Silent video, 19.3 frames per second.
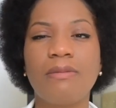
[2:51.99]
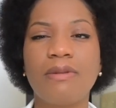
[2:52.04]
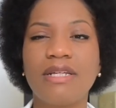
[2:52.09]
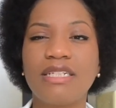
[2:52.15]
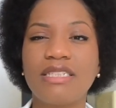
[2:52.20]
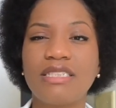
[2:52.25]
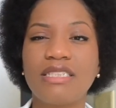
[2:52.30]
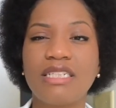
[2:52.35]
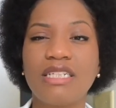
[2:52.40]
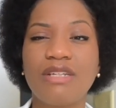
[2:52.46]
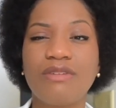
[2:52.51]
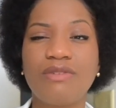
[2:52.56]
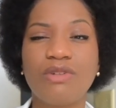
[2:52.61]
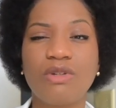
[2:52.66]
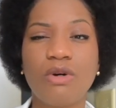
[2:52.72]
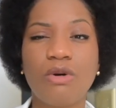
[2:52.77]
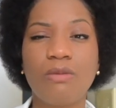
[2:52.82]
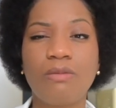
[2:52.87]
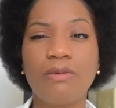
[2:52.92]
Plans to give
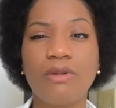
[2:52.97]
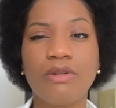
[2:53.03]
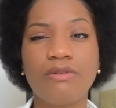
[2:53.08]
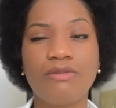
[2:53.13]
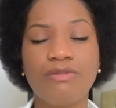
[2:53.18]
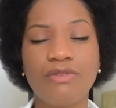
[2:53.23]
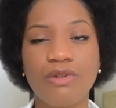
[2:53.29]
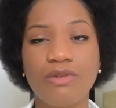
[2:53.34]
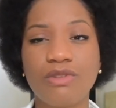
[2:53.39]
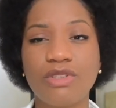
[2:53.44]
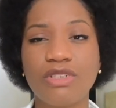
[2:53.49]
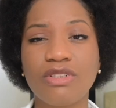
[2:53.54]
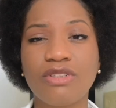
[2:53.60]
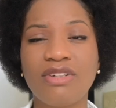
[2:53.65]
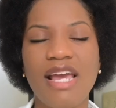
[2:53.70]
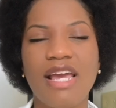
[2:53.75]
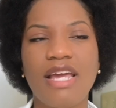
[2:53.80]
you hope in the future.